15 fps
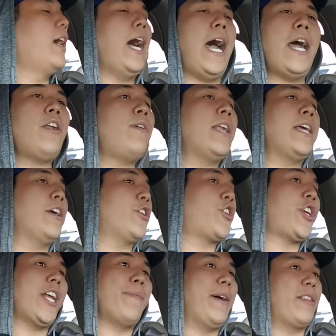I don't want to hear
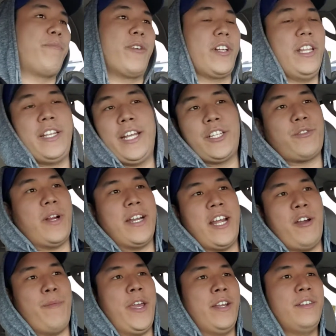shit about the Brooklyn Nets right
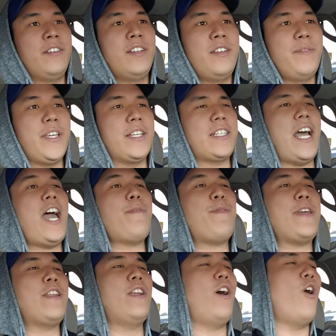now, man. Because I've
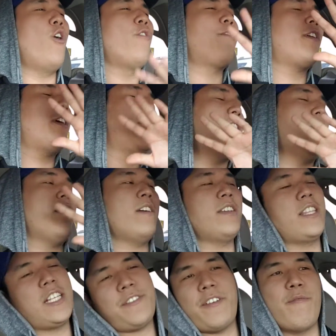been
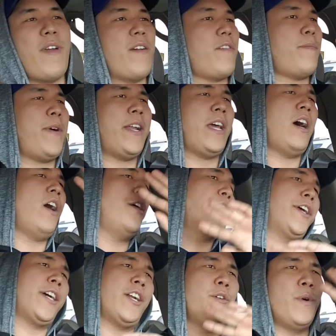overhearing this from everybody. Oh,
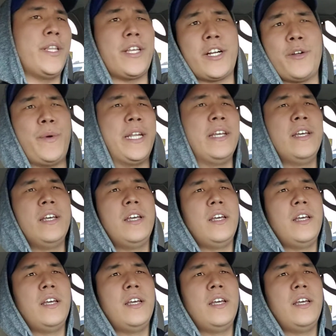they're going to win. They're going to win.